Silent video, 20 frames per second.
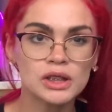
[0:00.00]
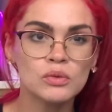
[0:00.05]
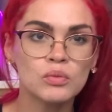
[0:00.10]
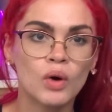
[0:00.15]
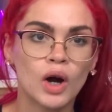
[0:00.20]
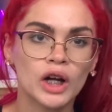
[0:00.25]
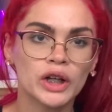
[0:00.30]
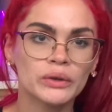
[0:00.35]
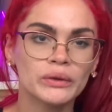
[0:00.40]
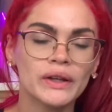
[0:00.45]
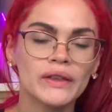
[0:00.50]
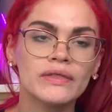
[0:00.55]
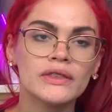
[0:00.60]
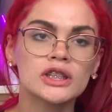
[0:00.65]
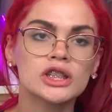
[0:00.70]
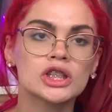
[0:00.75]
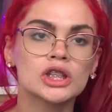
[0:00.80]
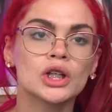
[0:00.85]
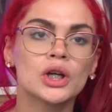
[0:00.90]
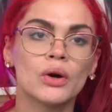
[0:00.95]
watering, the
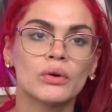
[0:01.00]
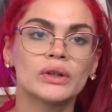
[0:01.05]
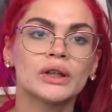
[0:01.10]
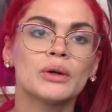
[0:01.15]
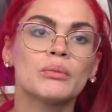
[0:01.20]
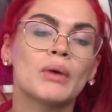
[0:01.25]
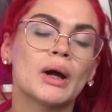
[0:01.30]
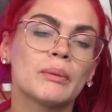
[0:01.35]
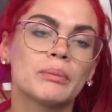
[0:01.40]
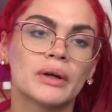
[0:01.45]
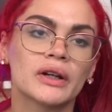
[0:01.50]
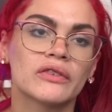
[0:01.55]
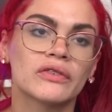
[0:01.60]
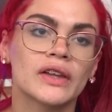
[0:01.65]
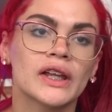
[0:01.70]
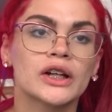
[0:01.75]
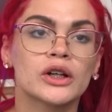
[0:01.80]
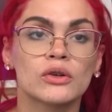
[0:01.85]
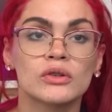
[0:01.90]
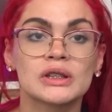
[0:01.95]
Syngonium white
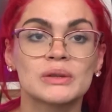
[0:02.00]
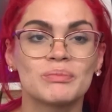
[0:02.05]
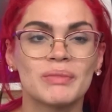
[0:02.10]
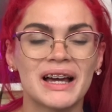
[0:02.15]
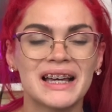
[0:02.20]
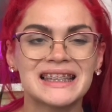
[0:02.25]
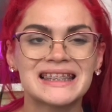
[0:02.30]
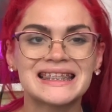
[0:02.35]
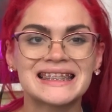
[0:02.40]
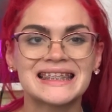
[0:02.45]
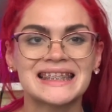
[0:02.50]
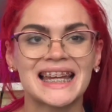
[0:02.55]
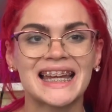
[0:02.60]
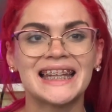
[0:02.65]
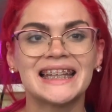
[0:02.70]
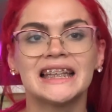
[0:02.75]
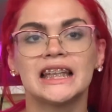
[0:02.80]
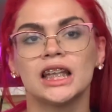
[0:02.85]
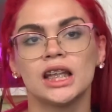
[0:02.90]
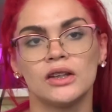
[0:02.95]
butterfly grows best
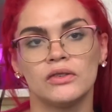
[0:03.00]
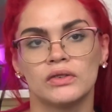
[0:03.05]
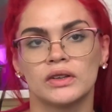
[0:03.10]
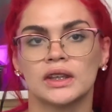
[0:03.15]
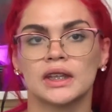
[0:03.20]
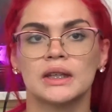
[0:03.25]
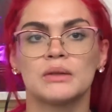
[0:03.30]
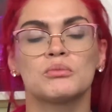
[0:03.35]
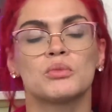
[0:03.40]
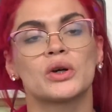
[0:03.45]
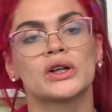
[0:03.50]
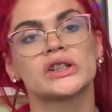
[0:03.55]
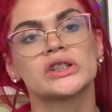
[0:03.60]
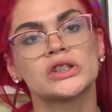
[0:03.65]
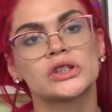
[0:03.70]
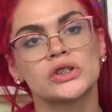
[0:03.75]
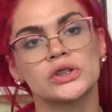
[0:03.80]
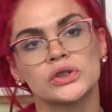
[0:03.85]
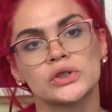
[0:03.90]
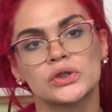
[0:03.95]
in evenly
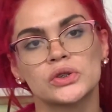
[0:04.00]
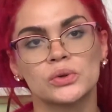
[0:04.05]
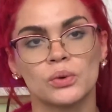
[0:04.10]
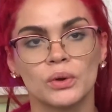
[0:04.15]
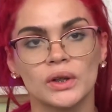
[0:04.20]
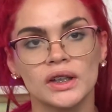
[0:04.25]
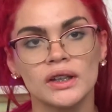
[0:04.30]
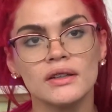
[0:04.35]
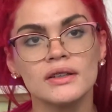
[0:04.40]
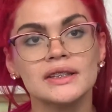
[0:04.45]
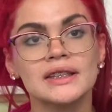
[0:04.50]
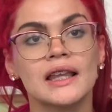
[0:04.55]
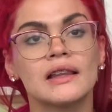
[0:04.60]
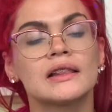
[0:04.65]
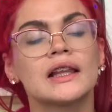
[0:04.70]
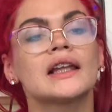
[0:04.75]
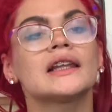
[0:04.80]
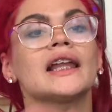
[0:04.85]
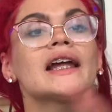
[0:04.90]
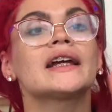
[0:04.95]
moist soils.
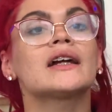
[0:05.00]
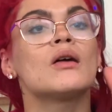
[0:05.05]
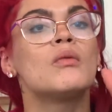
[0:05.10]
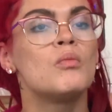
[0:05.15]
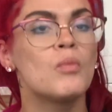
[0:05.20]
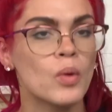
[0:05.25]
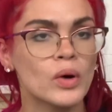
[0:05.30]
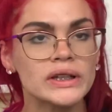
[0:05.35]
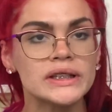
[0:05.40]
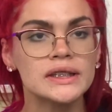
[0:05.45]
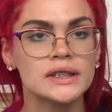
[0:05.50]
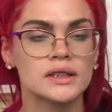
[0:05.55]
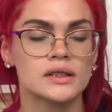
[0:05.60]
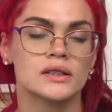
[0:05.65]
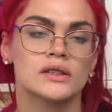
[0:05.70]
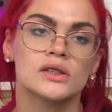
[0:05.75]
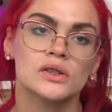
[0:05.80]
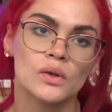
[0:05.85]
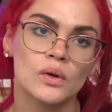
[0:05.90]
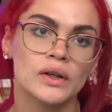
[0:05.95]
They like
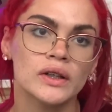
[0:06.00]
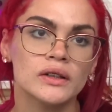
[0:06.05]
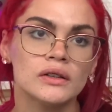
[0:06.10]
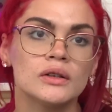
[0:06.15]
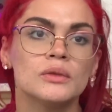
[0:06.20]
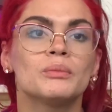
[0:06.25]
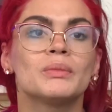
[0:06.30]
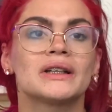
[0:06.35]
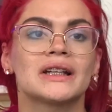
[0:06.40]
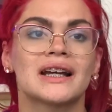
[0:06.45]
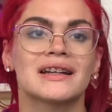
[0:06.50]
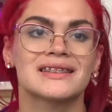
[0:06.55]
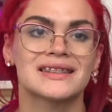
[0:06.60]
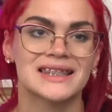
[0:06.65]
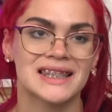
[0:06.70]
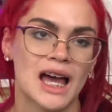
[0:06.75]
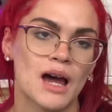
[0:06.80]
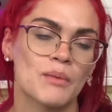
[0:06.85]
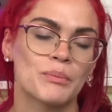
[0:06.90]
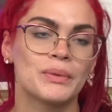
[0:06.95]
moist soil, but not
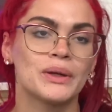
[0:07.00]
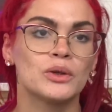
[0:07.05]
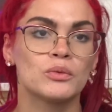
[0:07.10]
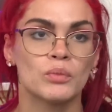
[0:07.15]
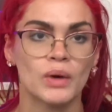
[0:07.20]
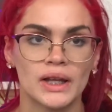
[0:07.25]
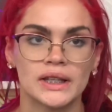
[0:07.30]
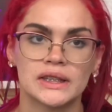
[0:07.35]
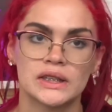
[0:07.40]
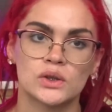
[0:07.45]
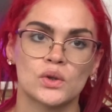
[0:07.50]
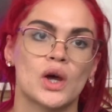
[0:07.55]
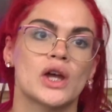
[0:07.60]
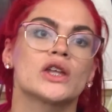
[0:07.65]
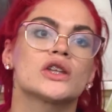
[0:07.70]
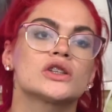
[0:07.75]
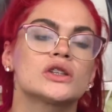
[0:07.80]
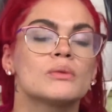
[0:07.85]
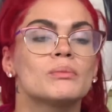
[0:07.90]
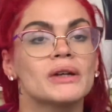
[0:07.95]
sapping wet
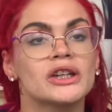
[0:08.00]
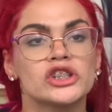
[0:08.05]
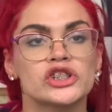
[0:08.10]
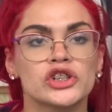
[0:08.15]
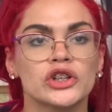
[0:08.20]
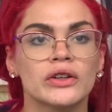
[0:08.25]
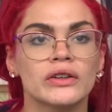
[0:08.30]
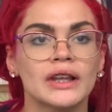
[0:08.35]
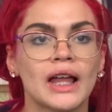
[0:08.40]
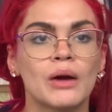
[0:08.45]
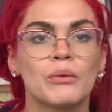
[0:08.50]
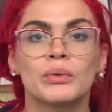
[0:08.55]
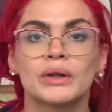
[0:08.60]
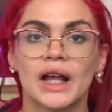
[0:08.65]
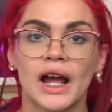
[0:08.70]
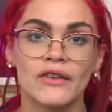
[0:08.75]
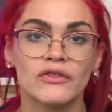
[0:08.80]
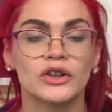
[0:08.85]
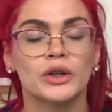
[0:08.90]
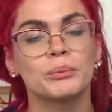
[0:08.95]
soil. So make sure that
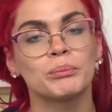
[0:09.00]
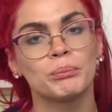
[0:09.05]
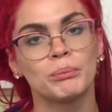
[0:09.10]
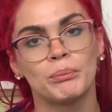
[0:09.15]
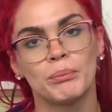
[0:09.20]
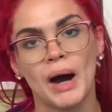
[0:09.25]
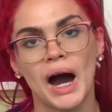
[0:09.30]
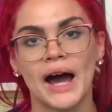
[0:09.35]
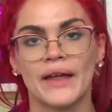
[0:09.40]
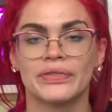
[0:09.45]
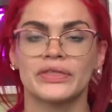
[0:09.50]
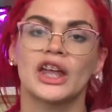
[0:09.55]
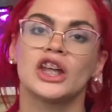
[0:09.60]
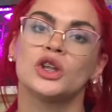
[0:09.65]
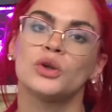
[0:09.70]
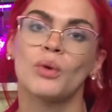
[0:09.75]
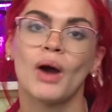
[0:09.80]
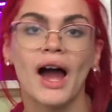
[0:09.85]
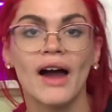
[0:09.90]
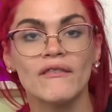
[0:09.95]
whatever pot that
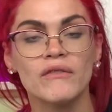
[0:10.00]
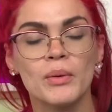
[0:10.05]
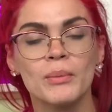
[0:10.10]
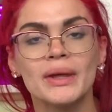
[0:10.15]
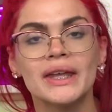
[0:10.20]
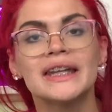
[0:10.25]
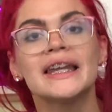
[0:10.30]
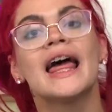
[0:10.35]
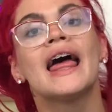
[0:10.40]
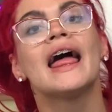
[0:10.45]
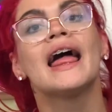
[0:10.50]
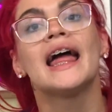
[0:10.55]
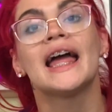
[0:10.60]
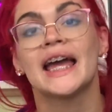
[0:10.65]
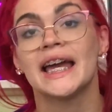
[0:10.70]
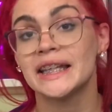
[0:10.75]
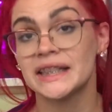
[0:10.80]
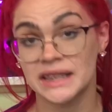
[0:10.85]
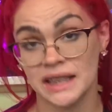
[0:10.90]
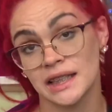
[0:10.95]
you have them in,
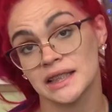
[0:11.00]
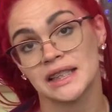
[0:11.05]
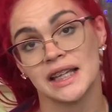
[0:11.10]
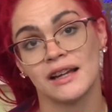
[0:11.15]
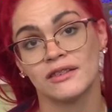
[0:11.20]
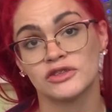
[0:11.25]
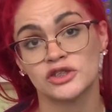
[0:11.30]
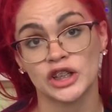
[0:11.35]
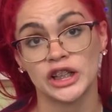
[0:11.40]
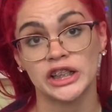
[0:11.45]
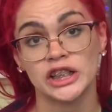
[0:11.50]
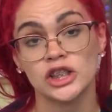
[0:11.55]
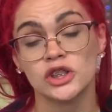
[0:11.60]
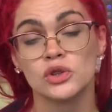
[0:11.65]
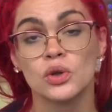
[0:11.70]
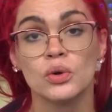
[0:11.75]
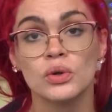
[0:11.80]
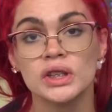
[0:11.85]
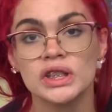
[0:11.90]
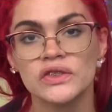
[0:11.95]
it does have drainage
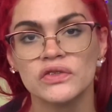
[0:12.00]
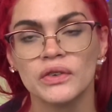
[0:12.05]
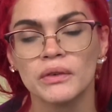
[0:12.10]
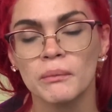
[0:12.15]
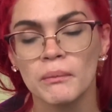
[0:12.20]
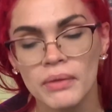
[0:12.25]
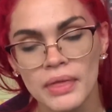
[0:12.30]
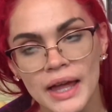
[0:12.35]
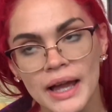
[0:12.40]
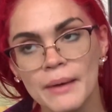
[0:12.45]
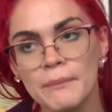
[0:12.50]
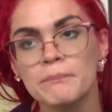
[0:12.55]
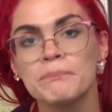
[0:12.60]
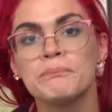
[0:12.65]
holes from them,